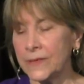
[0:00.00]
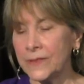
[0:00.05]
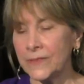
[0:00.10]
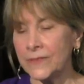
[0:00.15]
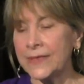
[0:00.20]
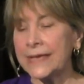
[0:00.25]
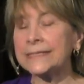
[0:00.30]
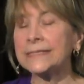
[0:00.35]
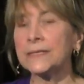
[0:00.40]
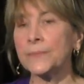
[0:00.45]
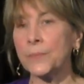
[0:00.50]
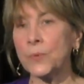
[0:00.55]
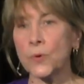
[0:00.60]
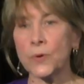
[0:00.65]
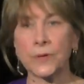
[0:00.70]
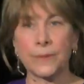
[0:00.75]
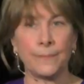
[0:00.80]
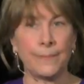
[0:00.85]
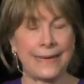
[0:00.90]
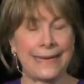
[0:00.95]
they
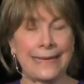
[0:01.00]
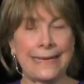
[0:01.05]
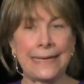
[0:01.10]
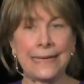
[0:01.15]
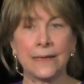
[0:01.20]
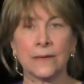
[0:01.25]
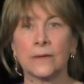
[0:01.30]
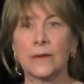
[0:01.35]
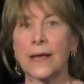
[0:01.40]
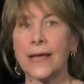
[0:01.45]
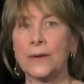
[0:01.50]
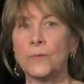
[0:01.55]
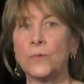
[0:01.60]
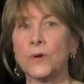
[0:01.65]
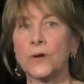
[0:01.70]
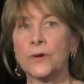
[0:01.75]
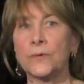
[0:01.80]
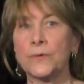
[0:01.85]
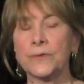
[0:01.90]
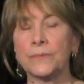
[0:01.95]
support me. I
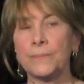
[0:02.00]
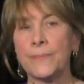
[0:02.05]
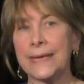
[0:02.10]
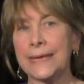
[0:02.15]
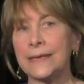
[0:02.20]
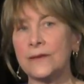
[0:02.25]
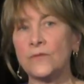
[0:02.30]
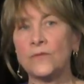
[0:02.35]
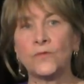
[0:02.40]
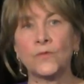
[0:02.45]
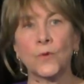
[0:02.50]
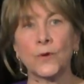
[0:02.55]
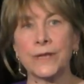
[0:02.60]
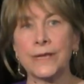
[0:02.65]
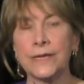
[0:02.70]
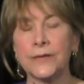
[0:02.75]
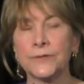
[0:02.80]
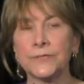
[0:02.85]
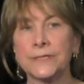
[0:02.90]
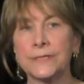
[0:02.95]
work with men 40
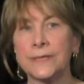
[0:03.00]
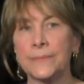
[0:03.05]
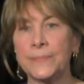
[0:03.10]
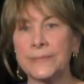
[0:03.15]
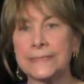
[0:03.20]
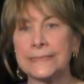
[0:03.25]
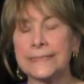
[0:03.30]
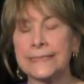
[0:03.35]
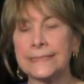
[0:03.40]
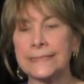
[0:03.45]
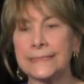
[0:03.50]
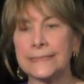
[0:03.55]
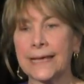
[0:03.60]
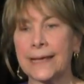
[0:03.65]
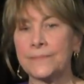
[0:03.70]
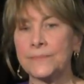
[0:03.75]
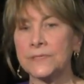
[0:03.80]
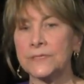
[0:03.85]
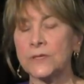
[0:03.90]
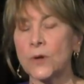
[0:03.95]
years in the business.
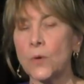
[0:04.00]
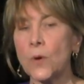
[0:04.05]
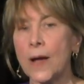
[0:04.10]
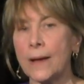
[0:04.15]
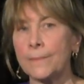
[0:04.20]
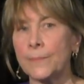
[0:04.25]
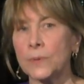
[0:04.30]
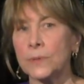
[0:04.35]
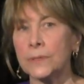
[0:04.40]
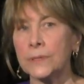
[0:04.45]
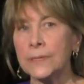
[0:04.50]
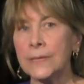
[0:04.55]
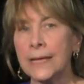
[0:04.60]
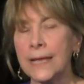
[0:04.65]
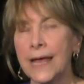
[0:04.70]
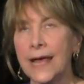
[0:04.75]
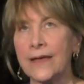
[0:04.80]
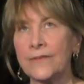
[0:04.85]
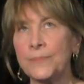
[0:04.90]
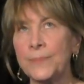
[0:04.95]
I'm so humble.
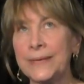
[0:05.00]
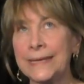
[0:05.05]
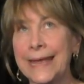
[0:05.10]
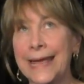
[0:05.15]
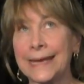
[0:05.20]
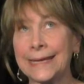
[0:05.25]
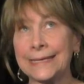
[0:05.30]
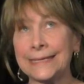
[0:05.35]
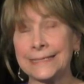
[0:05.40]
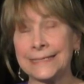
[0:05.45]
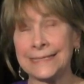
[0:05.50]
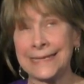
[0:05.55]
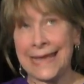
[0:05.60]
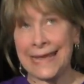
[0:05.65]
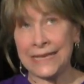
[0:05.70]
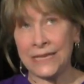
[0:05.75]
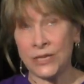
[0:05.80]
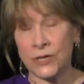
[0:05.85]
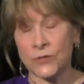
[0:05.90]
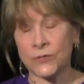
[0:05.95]
I've been at it
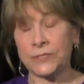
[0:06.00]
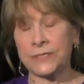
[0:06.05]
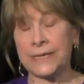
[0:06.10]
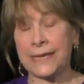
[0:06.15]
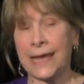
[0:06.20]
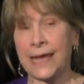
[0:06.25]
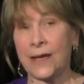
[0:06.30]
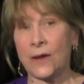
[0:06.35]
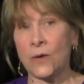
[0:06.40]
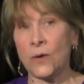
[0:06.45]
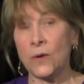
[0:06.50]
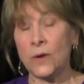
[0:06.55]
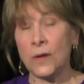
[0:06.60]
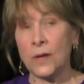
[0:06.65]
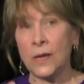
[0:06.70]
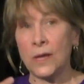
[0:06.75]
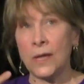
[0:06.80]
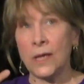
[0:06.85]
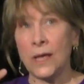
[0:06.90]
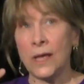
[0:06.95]
10 years now
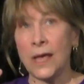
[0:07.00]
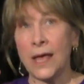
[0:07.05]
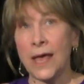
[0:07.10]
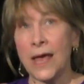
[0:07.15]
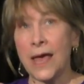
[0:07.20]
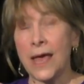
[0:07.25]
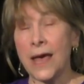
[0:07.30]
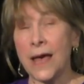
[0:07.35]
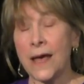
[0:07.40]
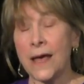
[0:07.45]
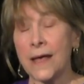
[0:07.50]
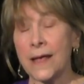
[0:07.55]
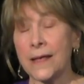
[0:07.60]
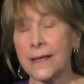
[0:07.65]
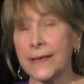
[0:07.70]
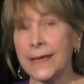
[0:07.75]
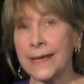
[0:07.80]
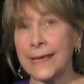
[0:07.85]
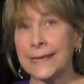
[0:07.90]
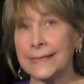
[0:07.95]
uh,
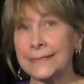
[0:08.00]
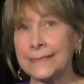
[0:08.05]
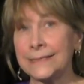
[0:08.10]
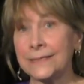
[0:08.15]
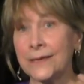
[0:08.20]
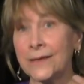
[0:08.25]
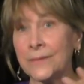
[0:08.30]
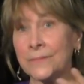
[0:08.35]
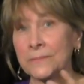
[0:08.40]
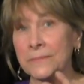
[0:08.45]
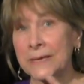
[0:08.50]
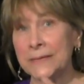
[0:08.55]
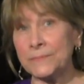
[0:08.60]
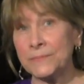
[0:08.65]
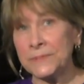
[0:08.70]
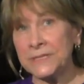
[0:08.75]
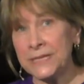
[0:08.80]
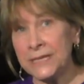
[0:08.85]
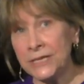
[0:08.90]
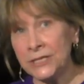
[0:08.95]
and um, am
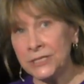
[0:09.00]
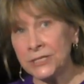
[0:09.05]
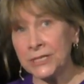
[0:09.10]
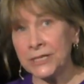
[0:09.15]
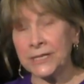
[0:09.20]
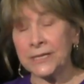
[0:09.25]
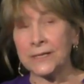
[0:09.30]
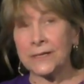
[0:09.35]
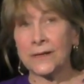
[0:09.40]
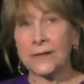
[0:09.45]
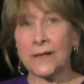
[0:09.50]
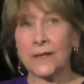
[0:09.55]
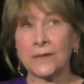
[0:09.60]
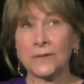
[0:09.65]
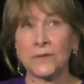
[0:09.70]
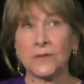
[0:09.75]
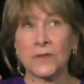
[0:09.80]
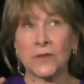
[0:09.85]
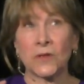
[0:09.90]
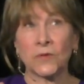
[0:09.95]
teaching a,
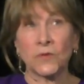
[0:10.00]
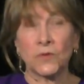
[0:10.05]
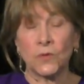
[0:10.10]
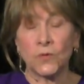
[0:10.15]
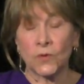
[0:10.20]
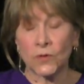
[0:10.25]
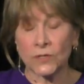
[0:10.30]
a, a